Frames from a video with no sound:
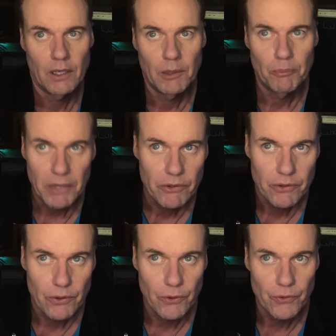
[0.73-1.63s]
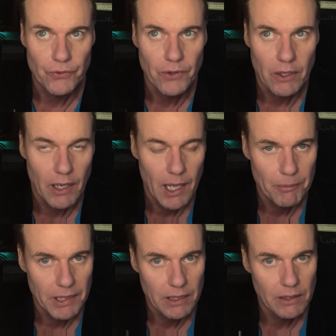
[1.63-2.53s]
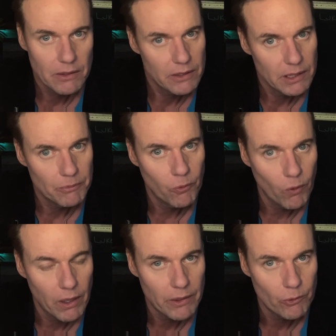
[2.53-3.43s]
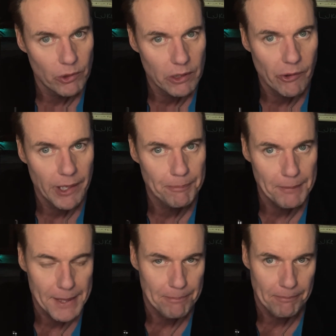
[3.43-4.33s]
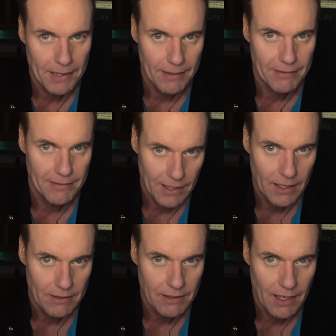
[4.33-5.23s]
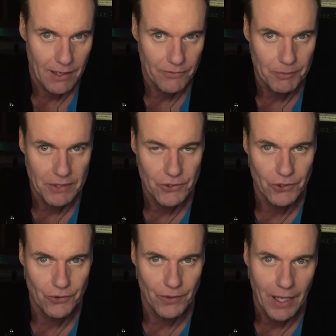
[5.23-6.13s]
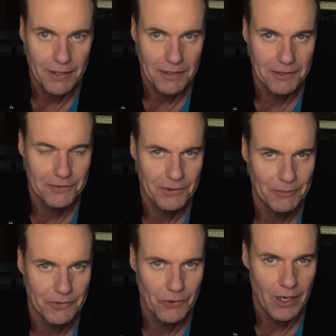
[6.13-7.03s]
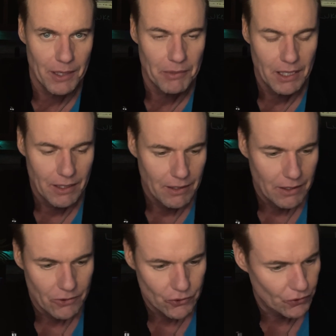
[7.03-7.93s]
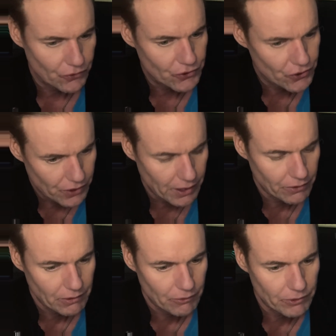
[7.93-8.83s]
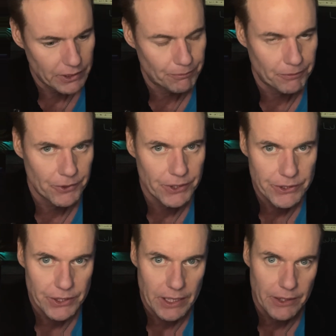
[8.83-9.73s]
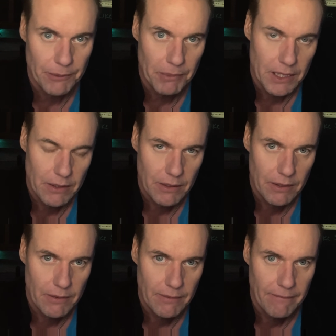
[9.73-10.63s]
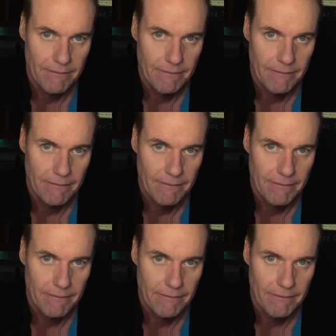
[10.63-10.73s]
Miracles are happening in the deep water. What do I mean by that? Guys, make sure you like and subscribe to the channel. I really appreciate you being here.